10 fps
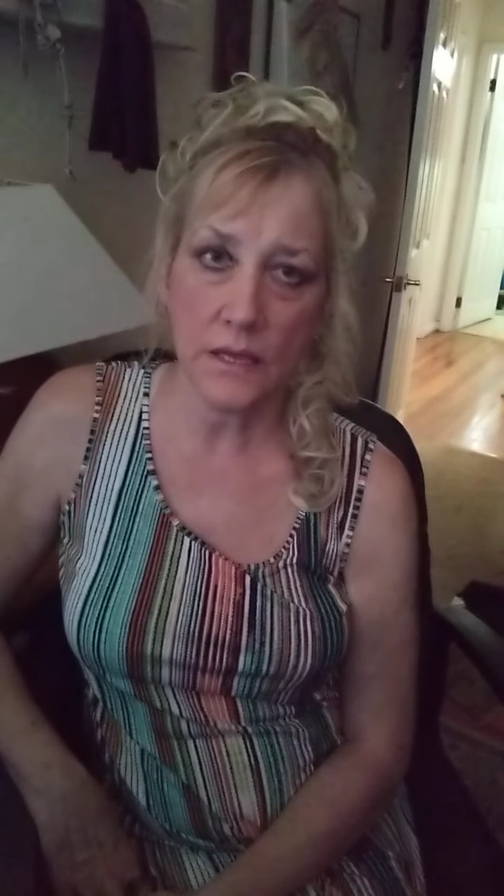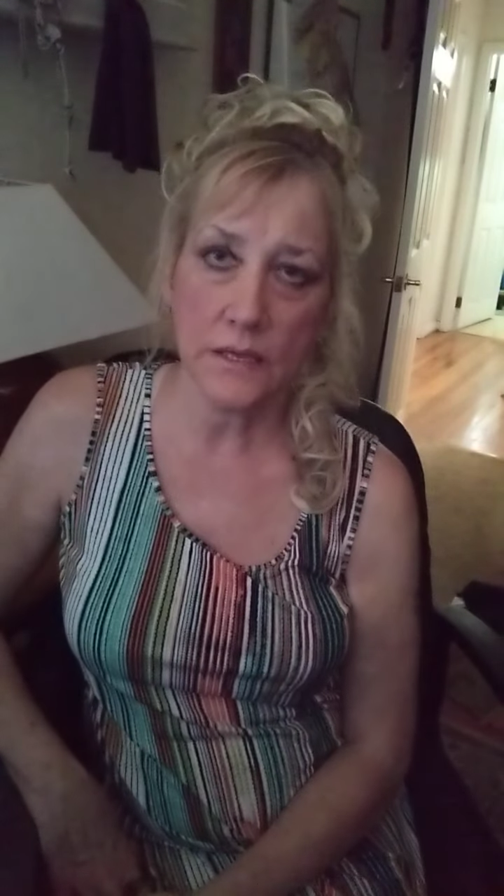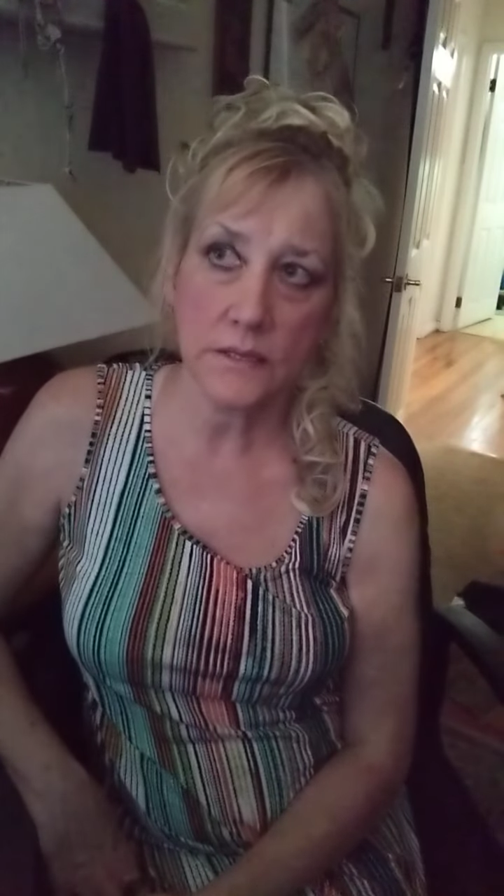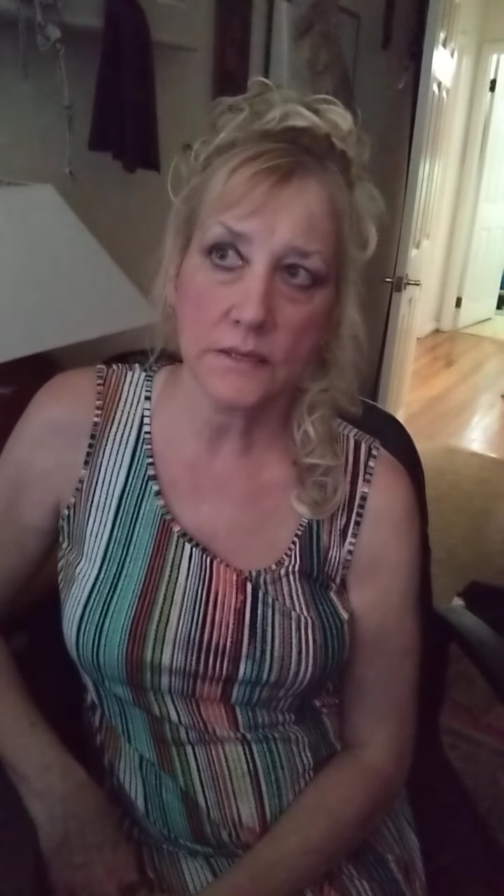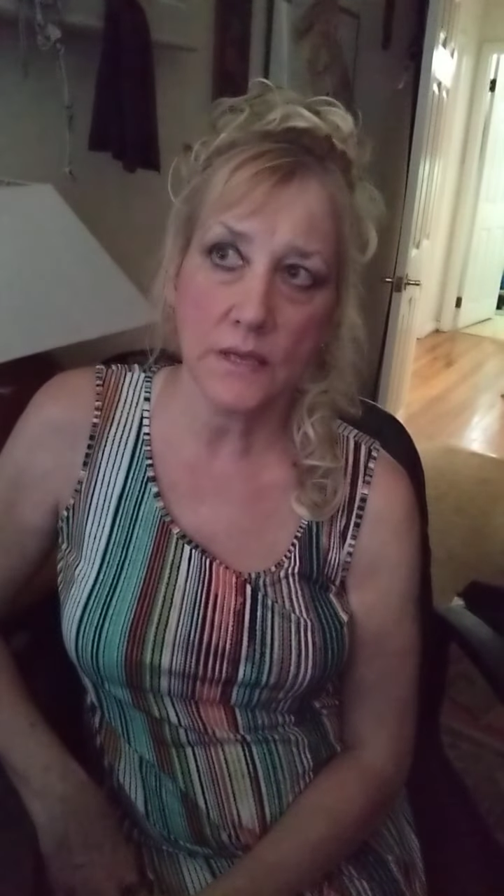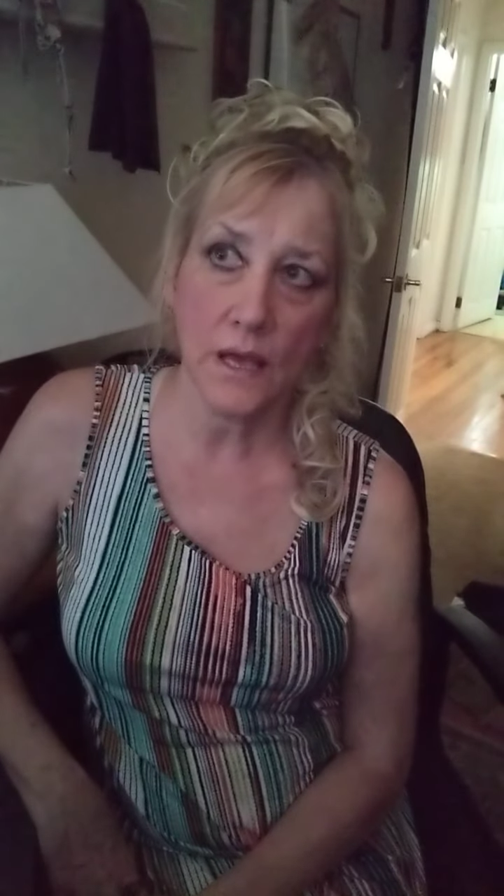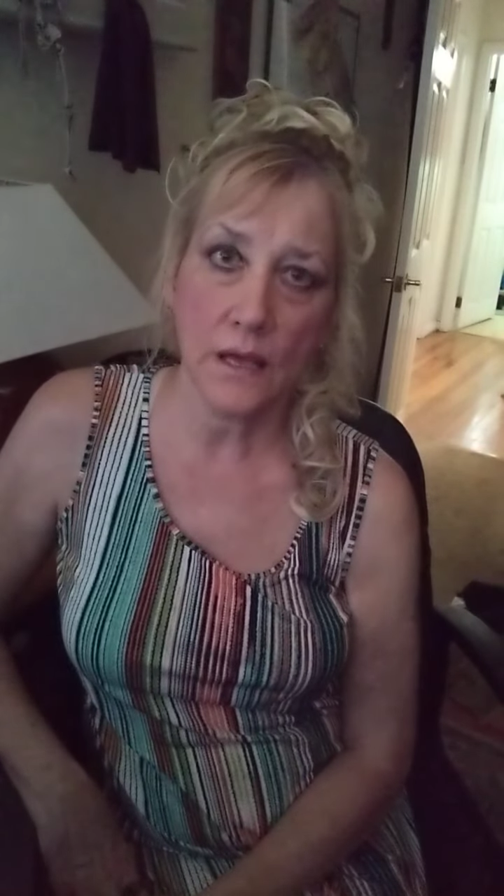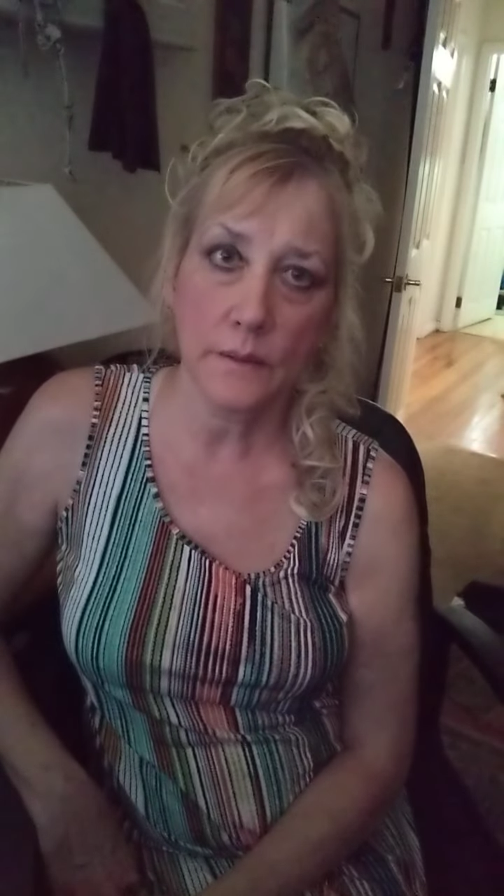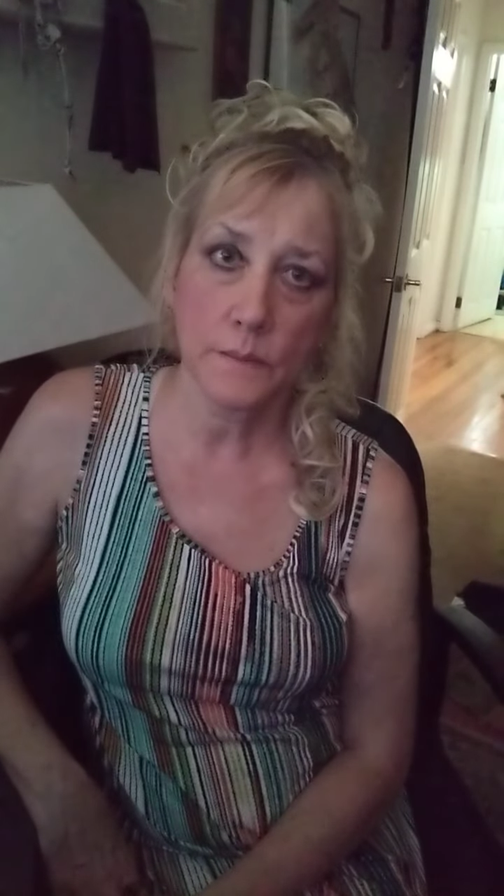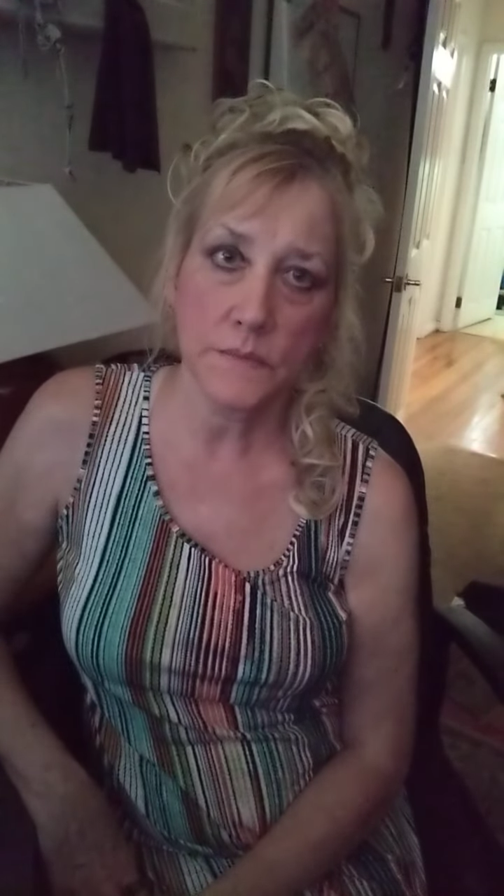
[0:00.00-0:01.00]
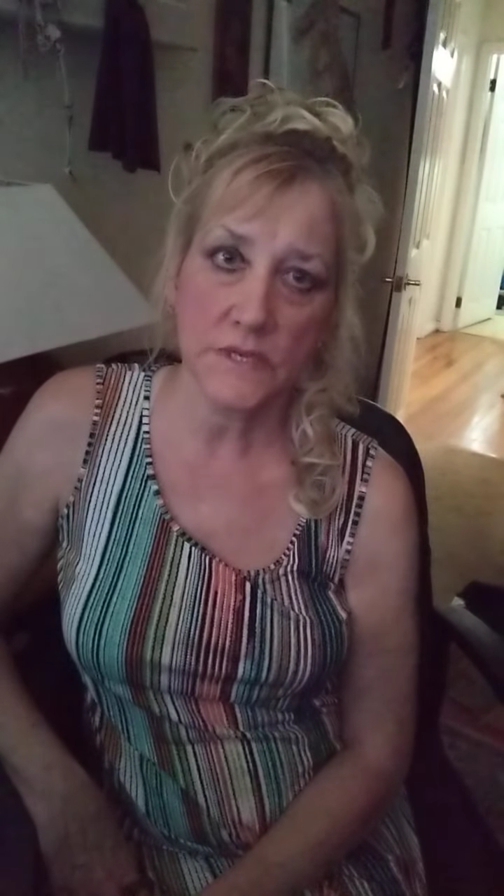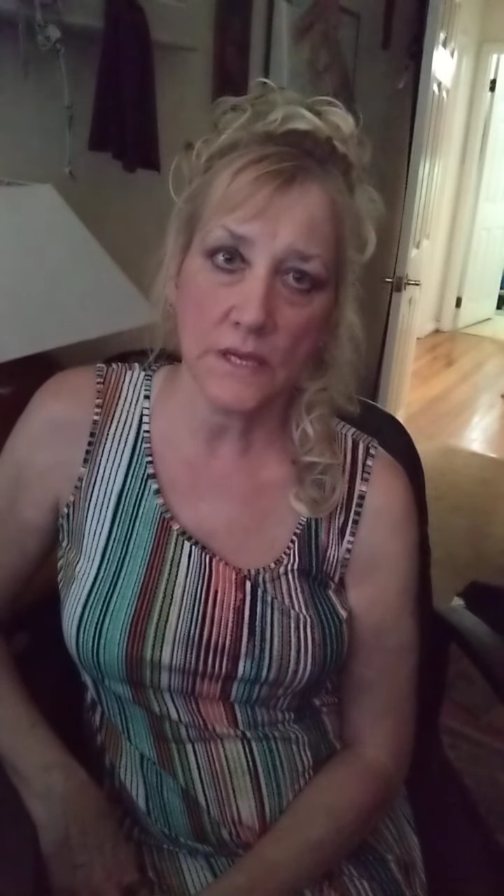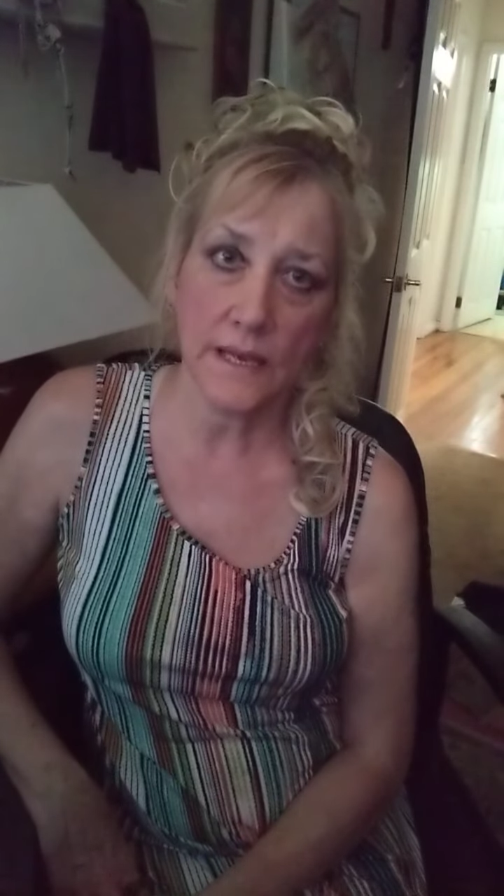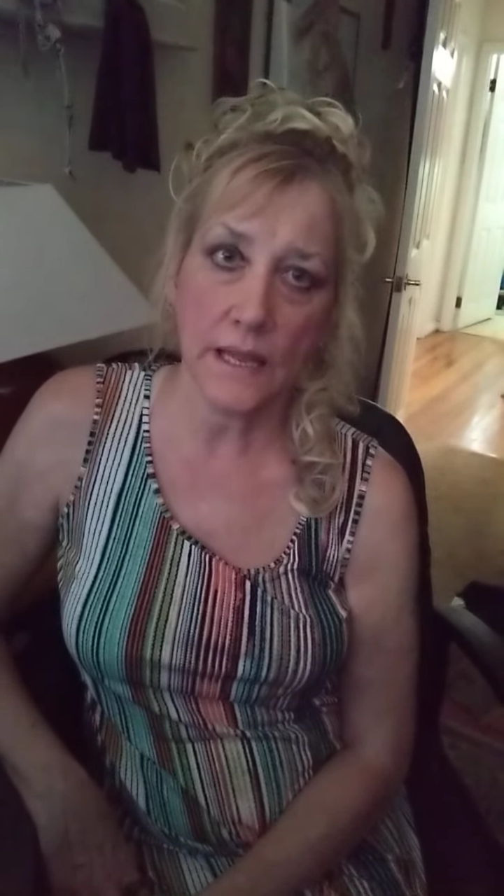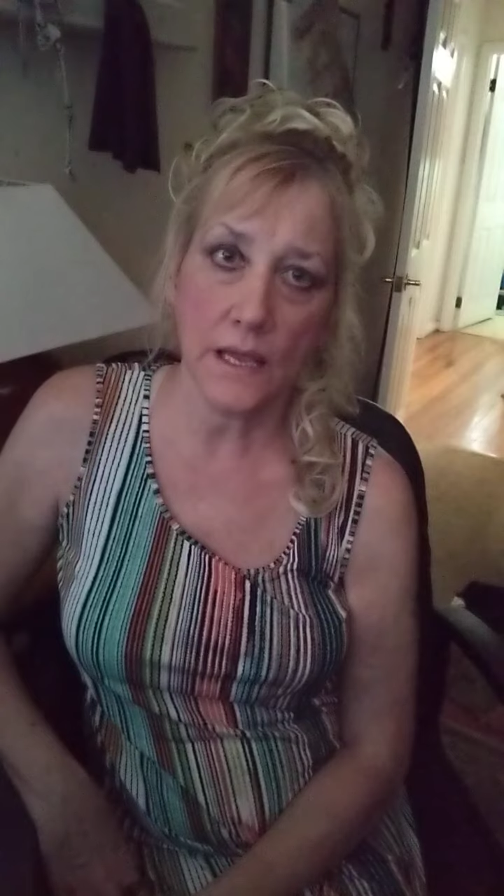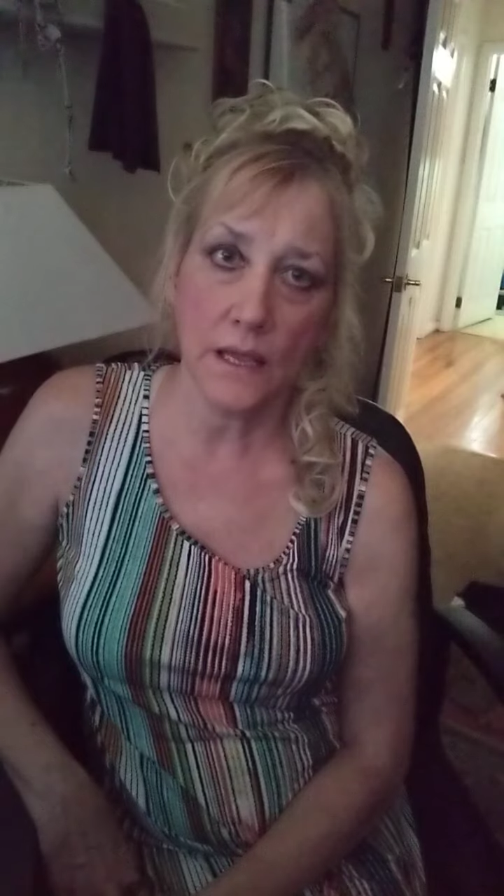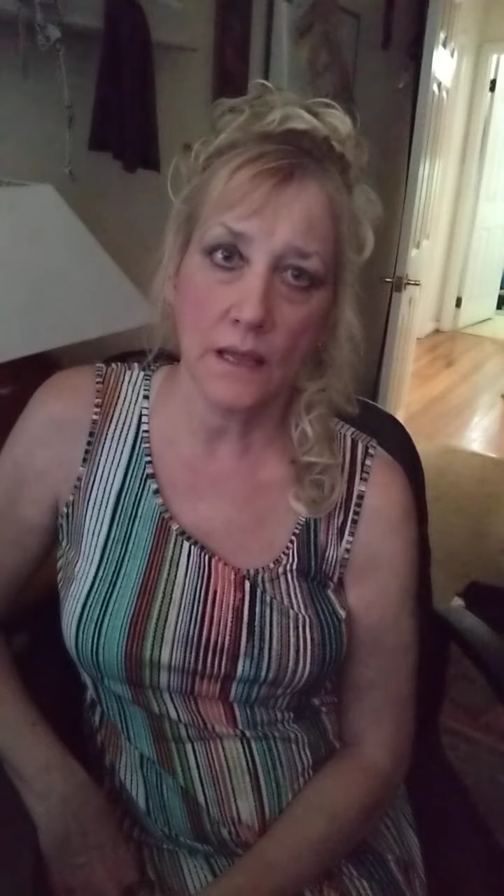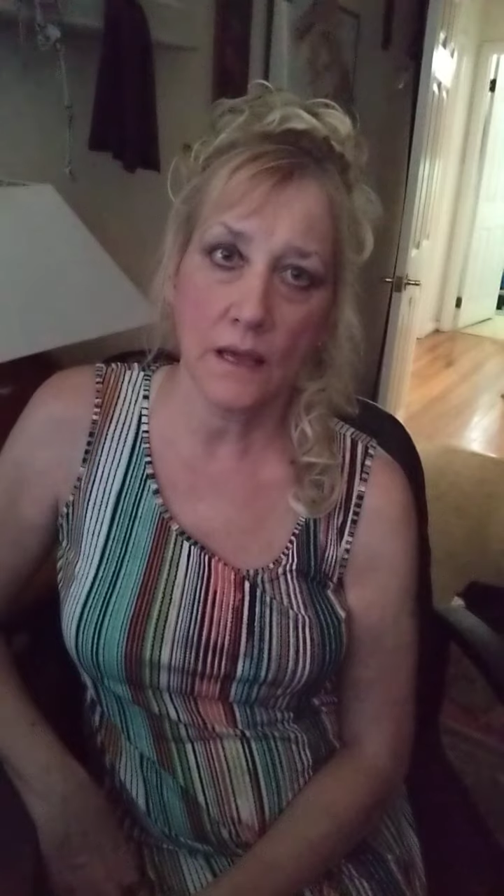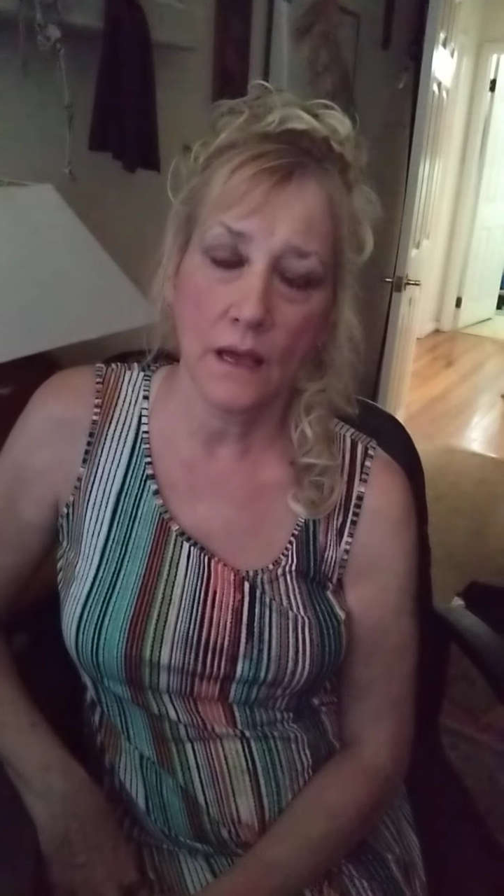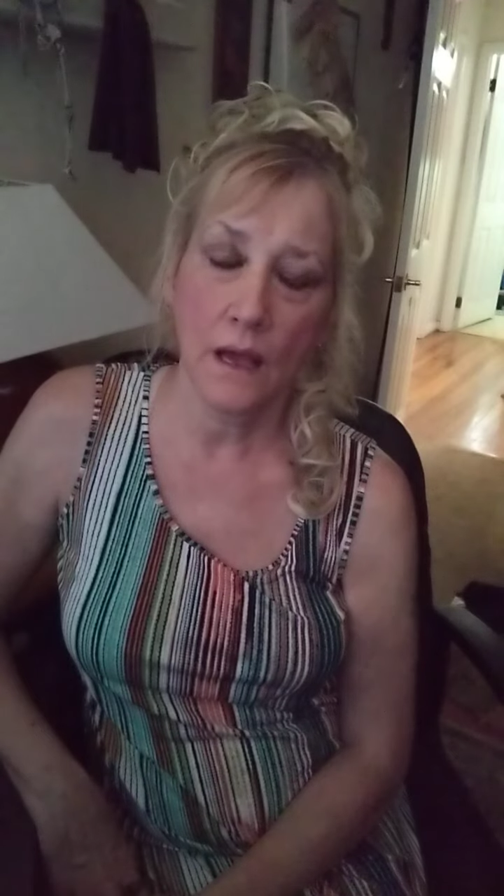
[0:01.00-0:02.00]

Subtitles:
It's Sunday,